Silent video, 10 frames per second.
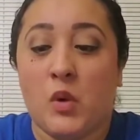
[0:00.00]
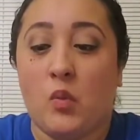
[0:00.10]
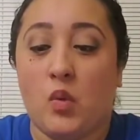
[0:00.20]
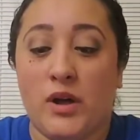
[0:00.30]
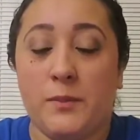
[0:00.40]

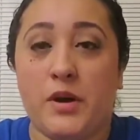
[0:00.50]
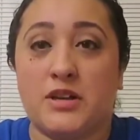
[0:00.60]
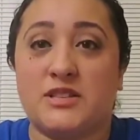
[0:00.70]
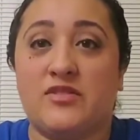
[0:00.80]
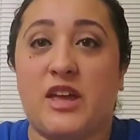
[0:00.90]
One
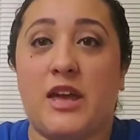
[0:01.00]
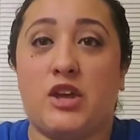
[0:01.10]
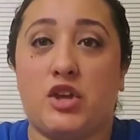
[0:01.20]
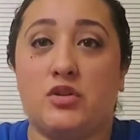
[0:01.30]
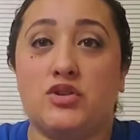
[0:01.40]
box of
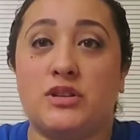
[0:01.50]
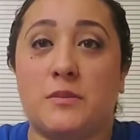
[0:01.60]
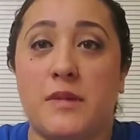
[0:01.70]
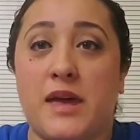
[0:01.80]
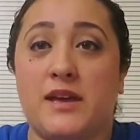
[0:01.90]
cake usually
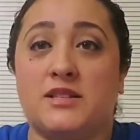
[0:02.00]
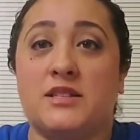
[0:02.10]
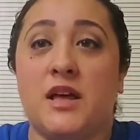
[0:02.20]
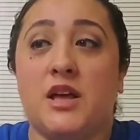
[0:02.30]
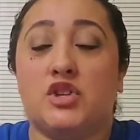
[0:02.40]
makes